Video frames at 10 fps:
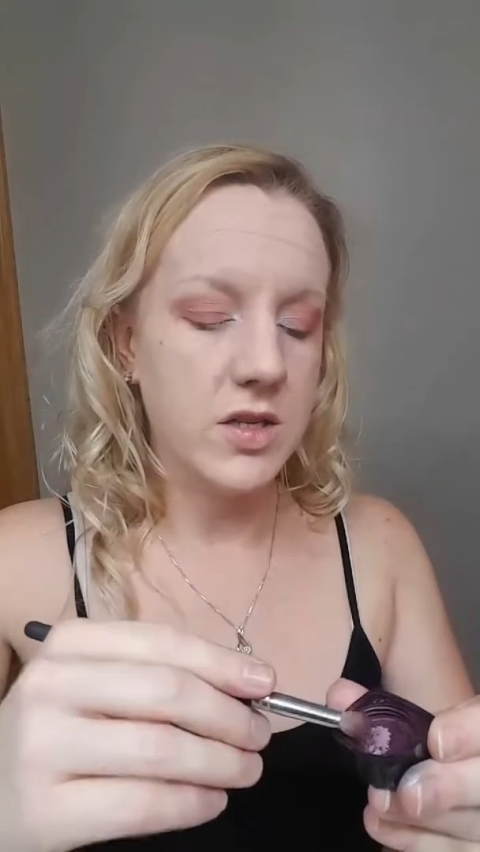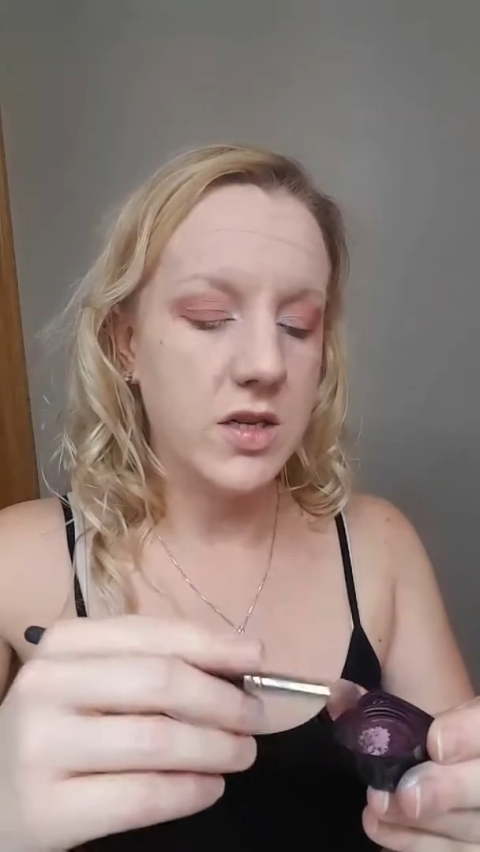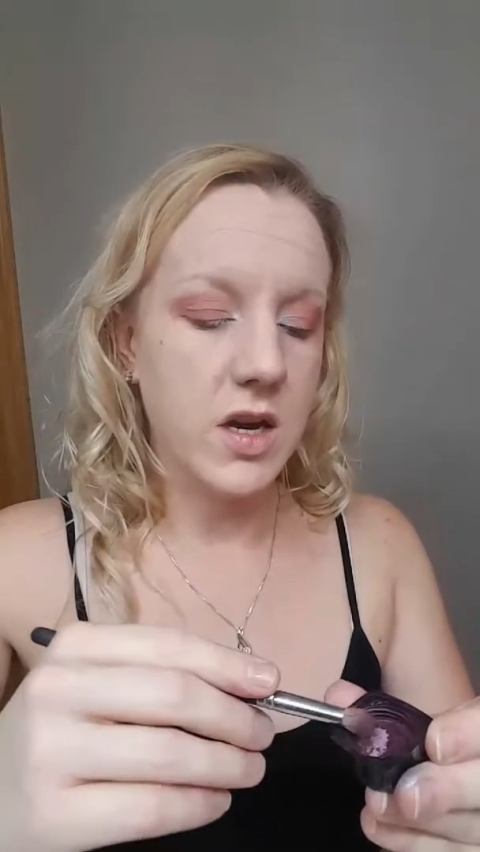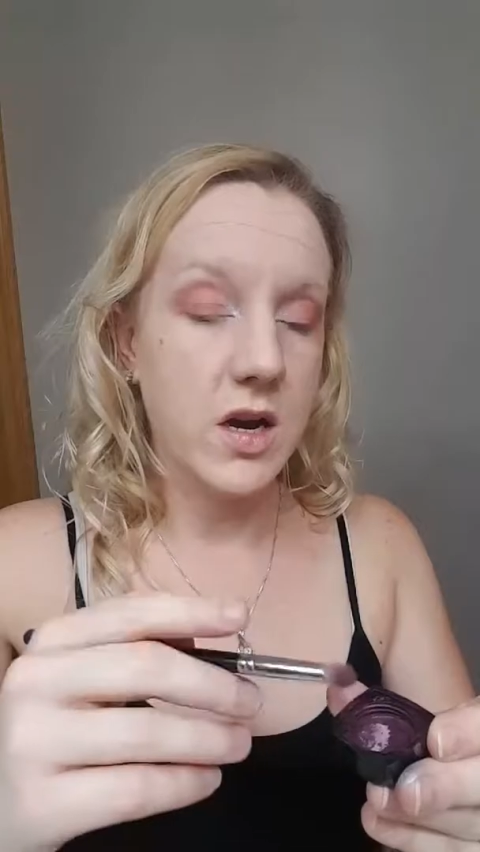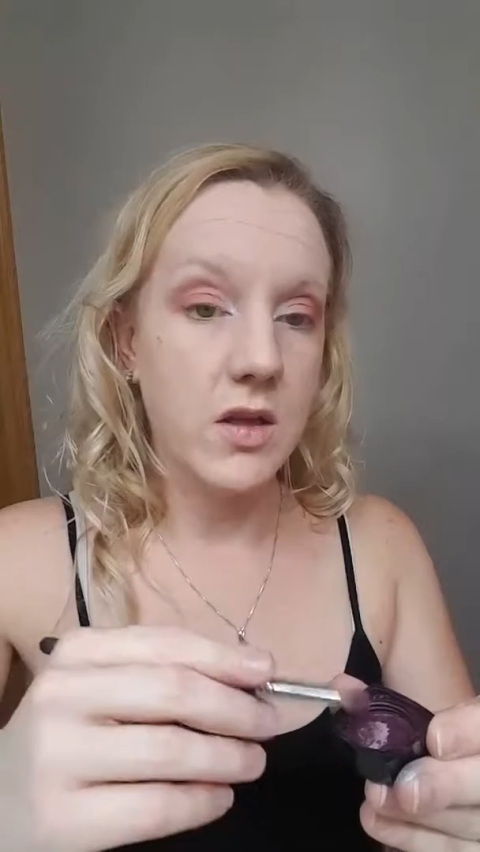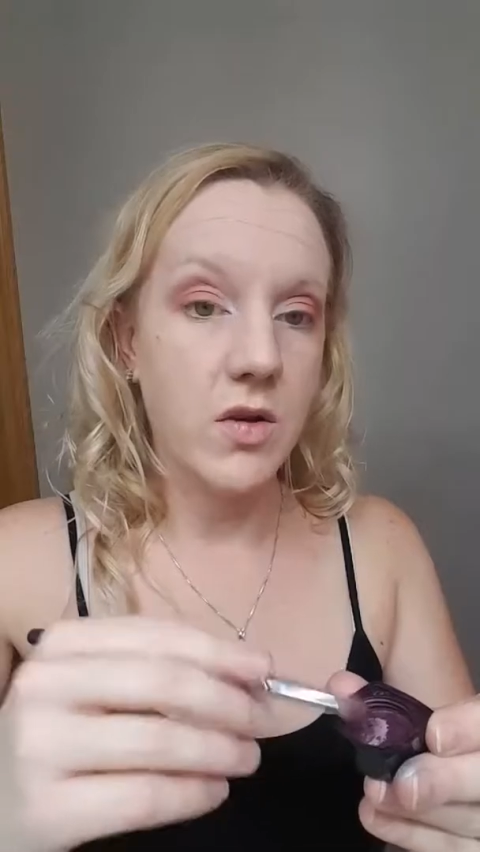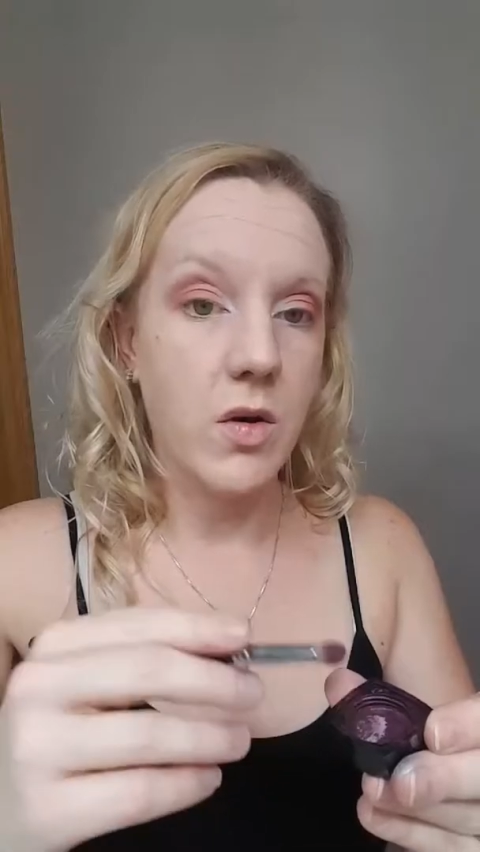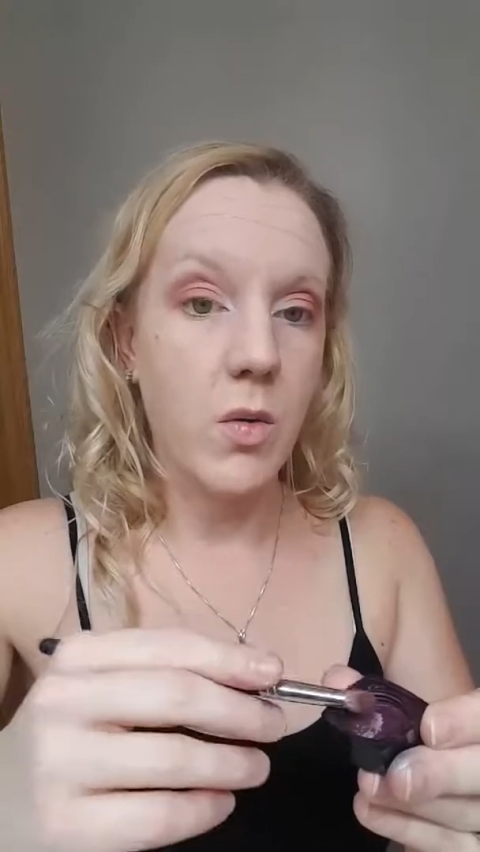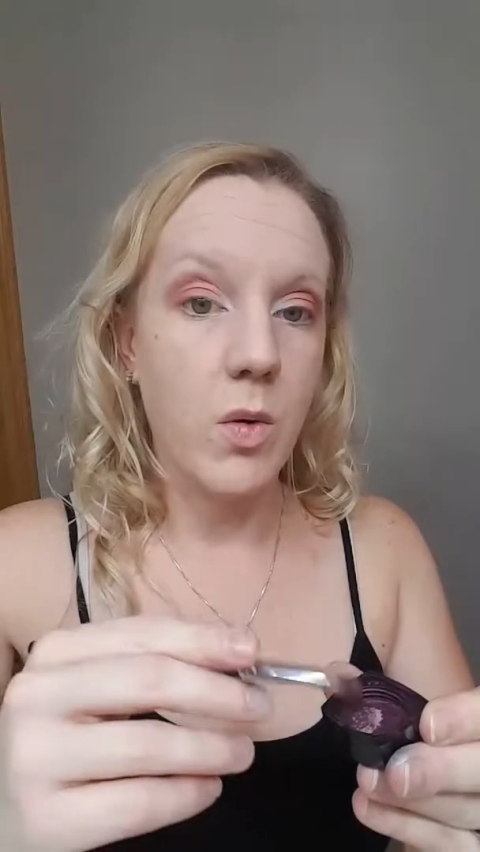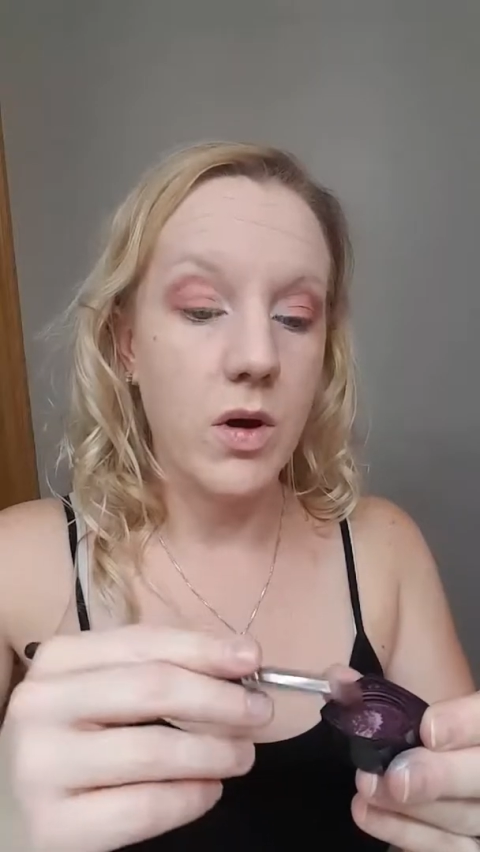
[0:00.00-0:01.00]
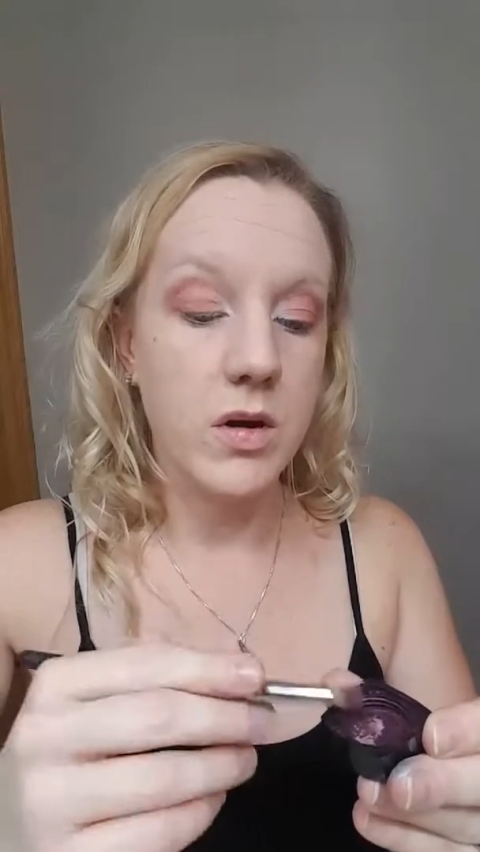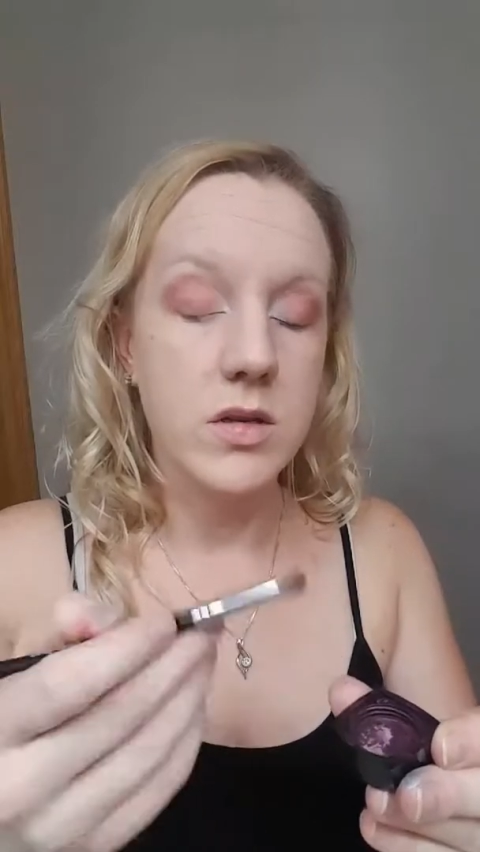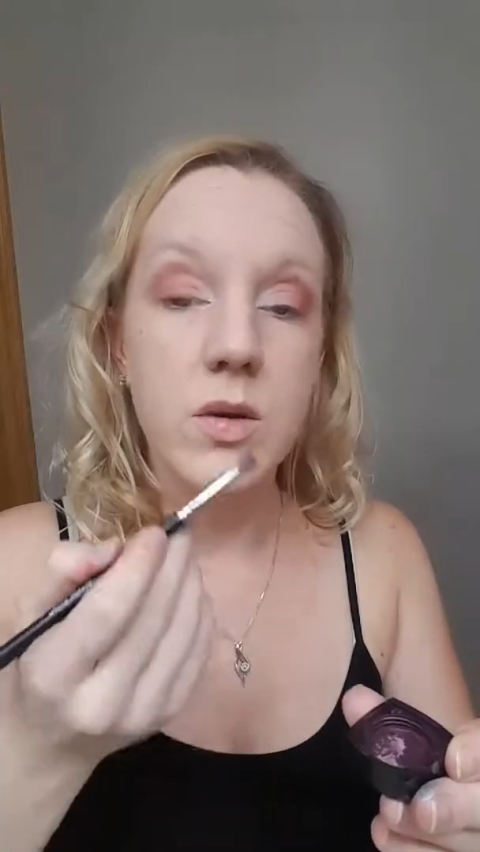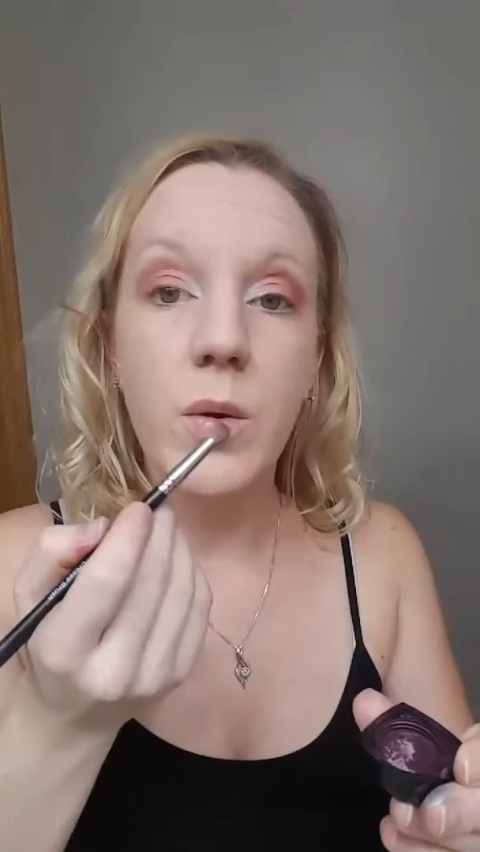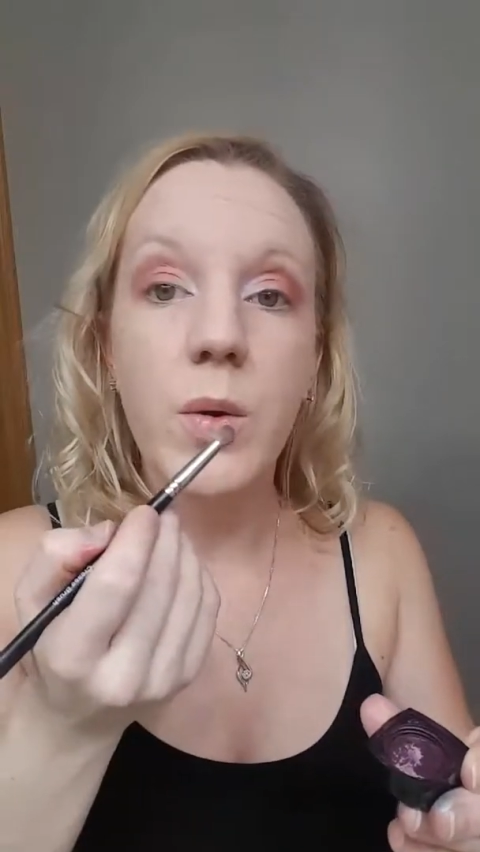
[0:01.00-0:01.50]
of just get it in the
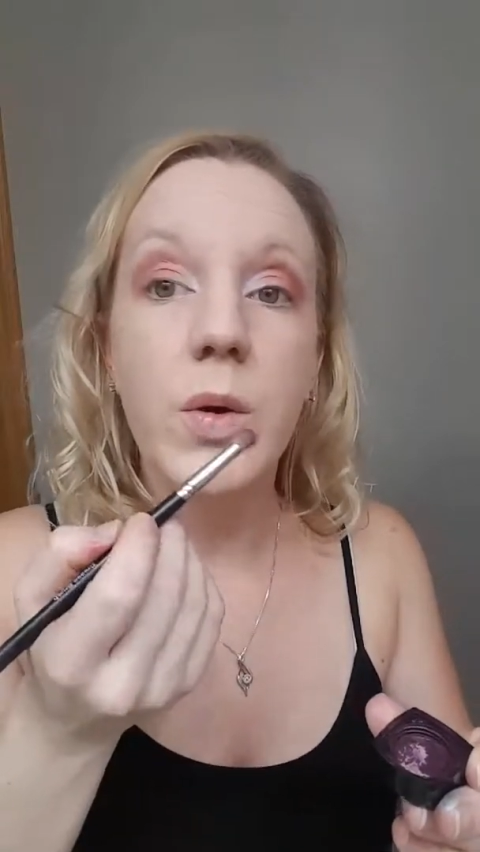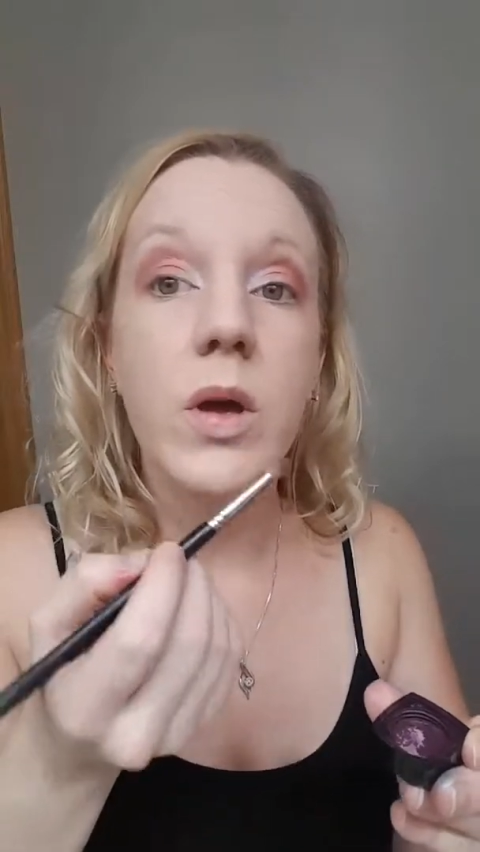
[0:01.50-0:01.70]
corners.